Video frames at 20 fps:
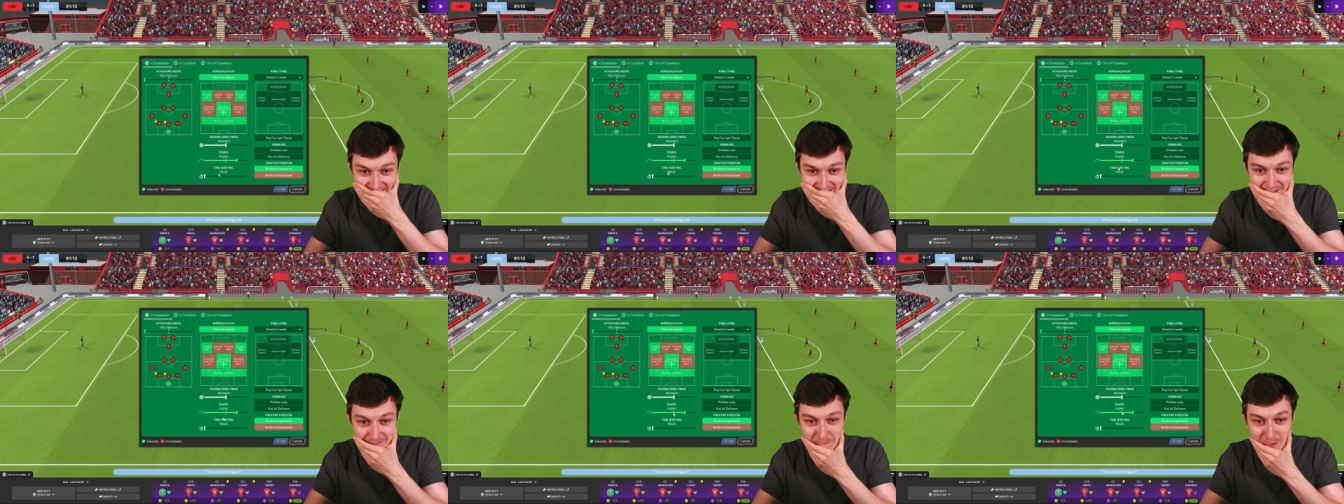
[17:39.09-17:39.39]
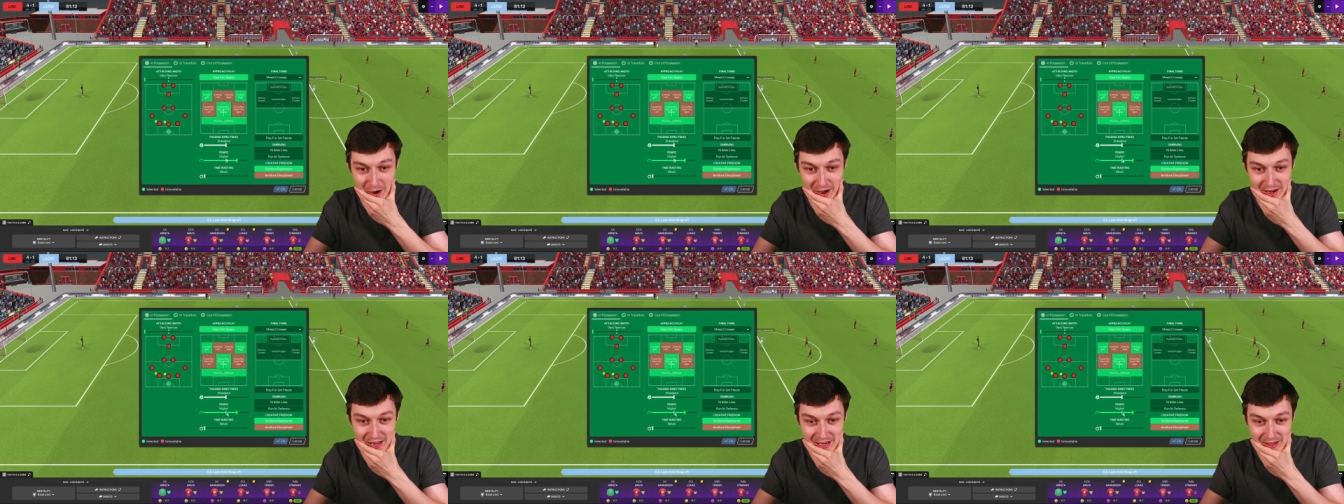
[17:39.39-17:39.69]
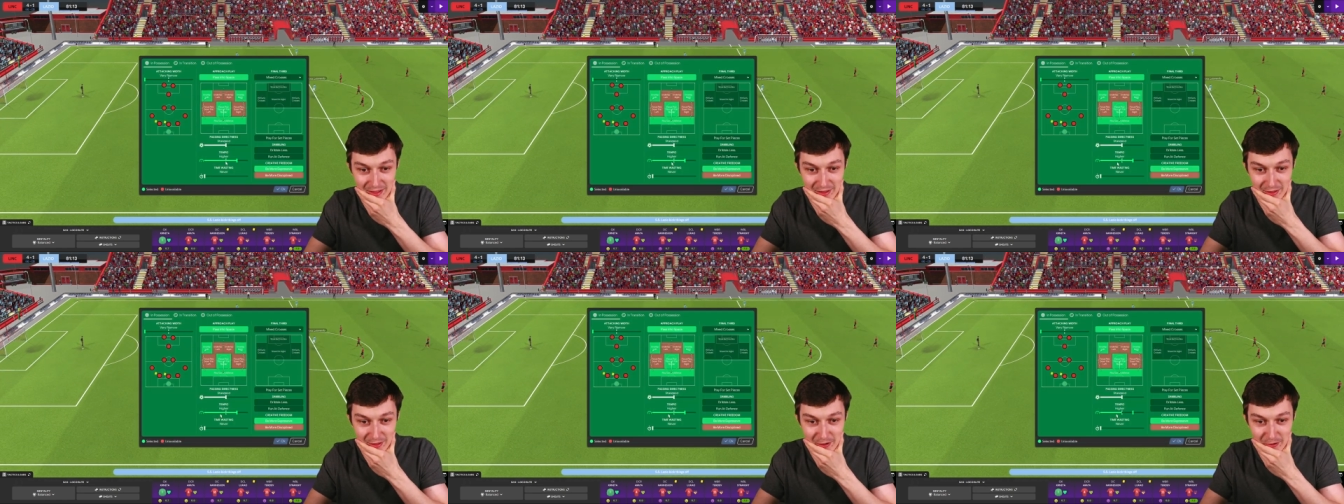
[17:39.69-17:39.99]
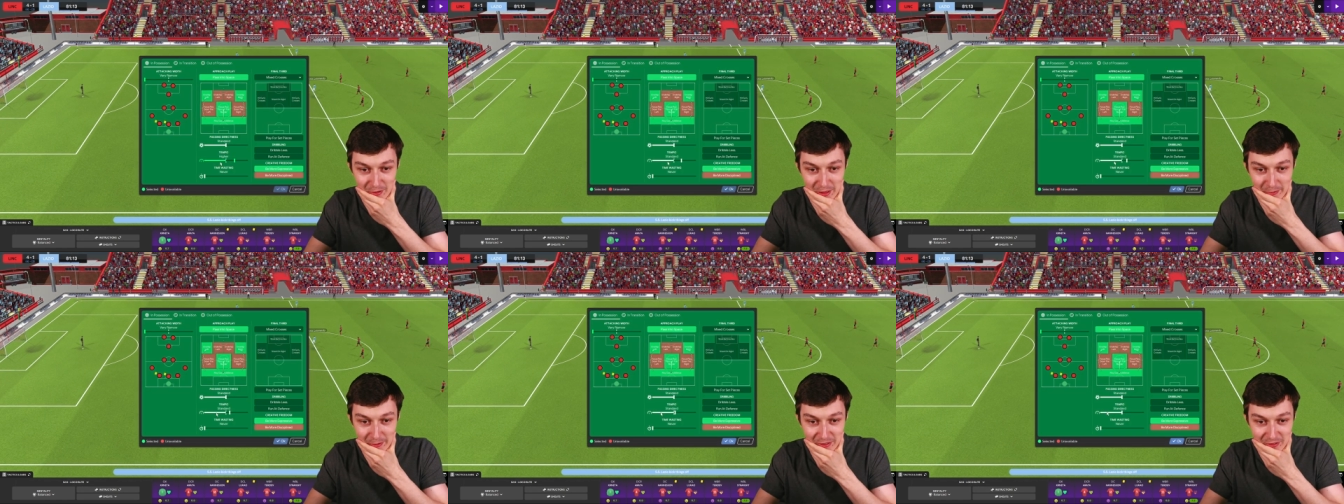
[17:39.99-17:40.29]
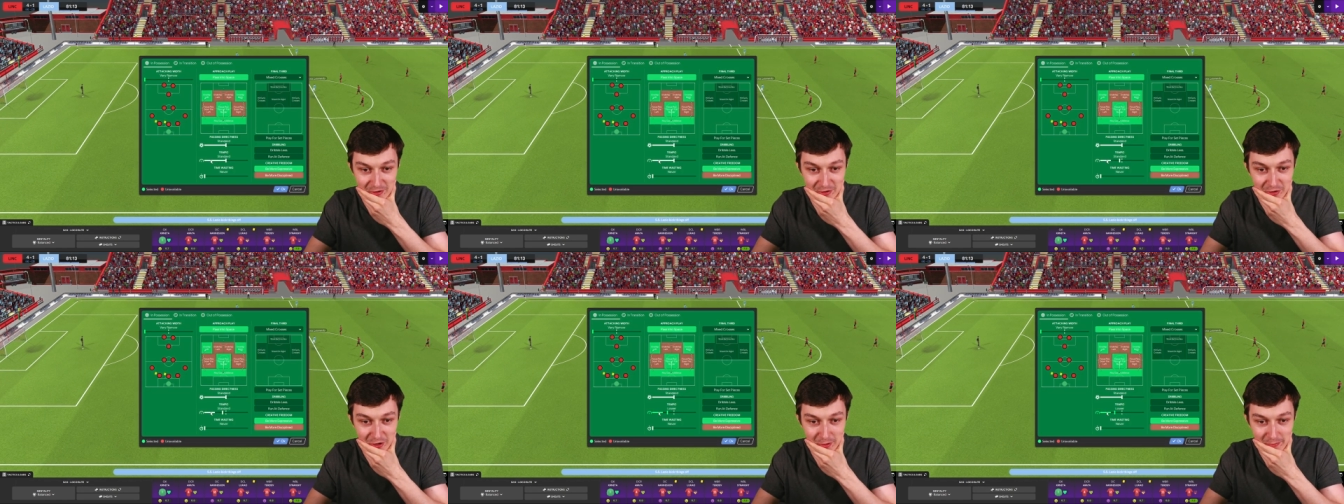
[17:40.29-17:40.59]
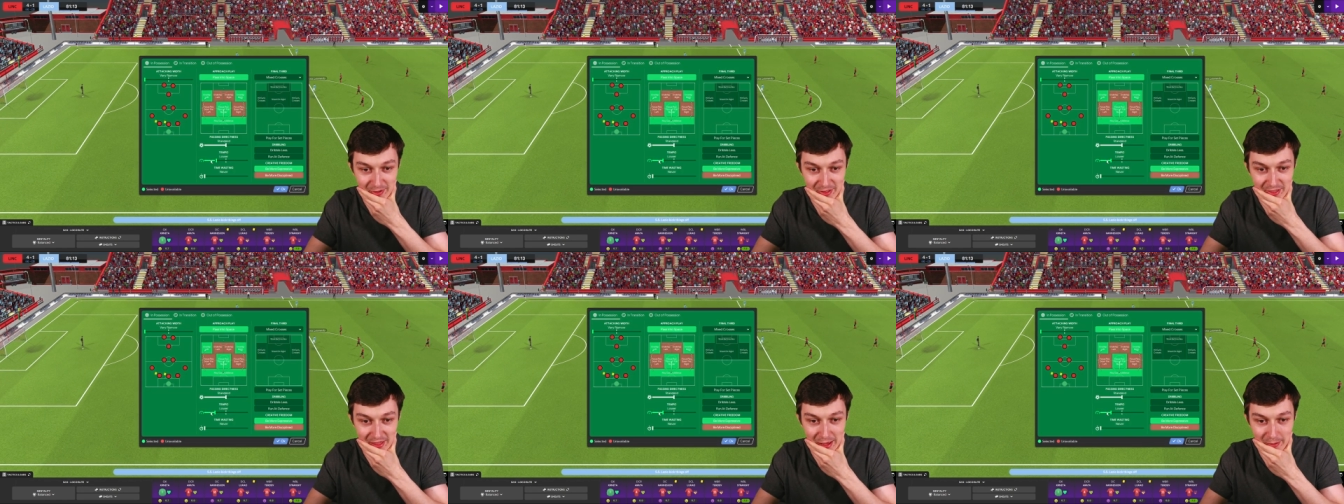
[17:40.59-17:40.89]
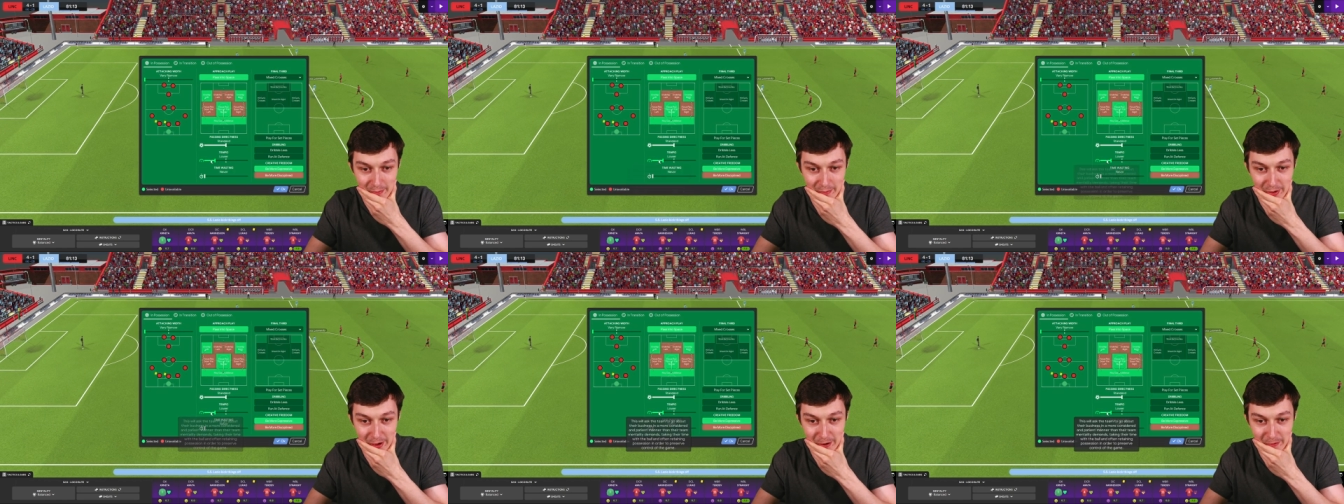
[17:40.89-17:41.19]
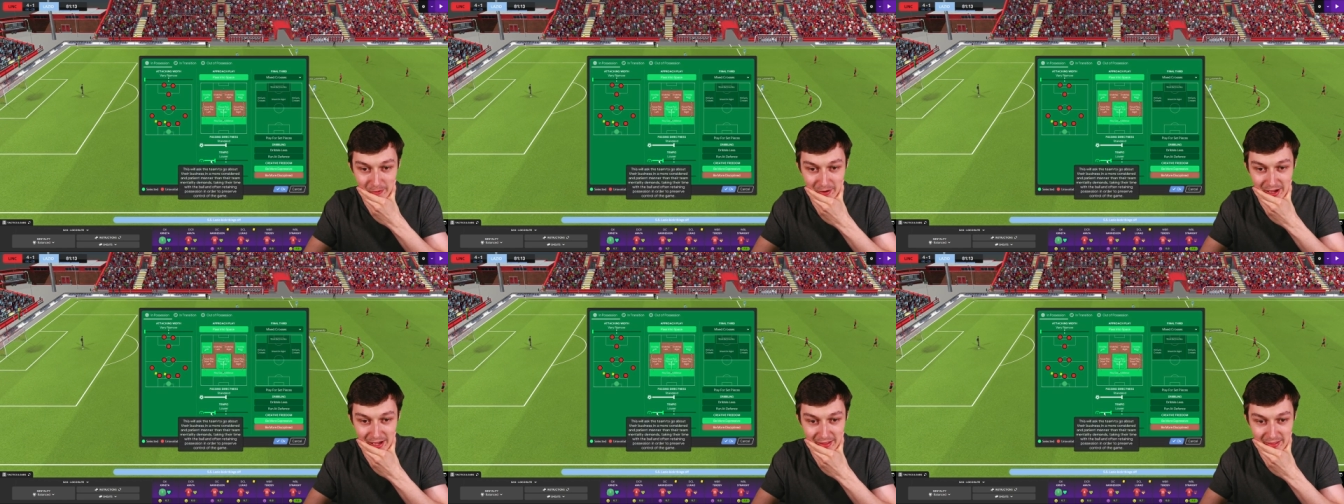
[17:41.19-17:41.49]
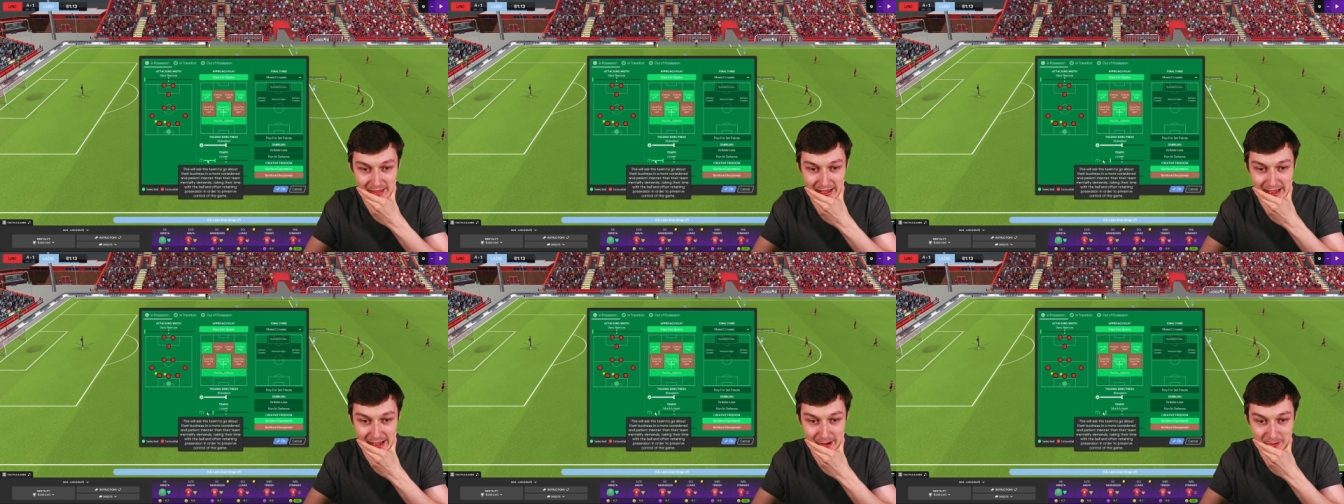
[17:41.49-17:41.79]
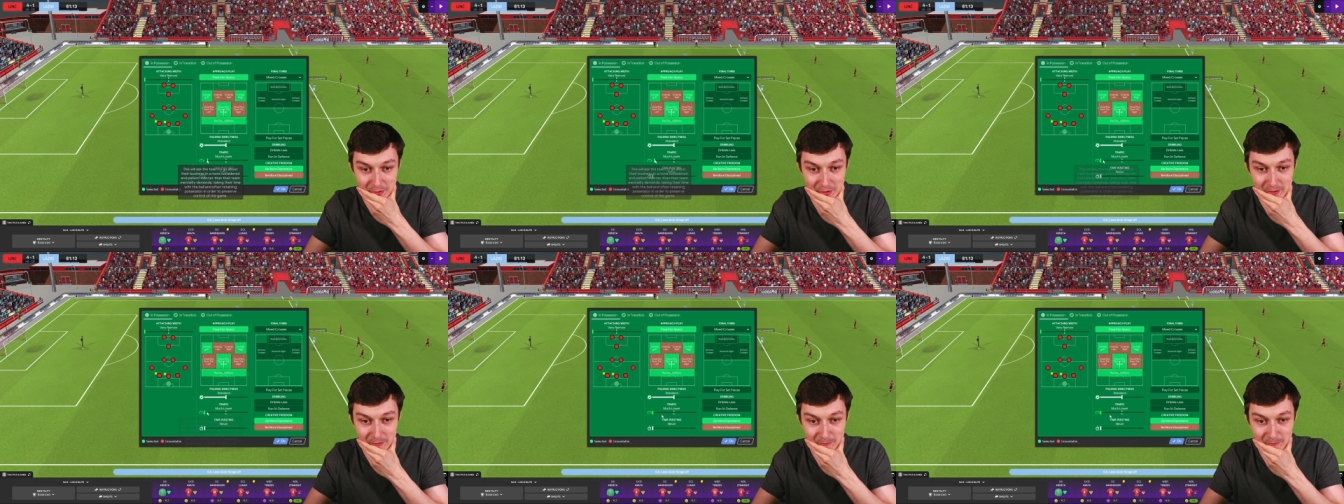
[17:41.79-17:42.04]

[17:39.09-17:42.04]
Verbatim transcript: What I need to do, though, is drop the tempo right down.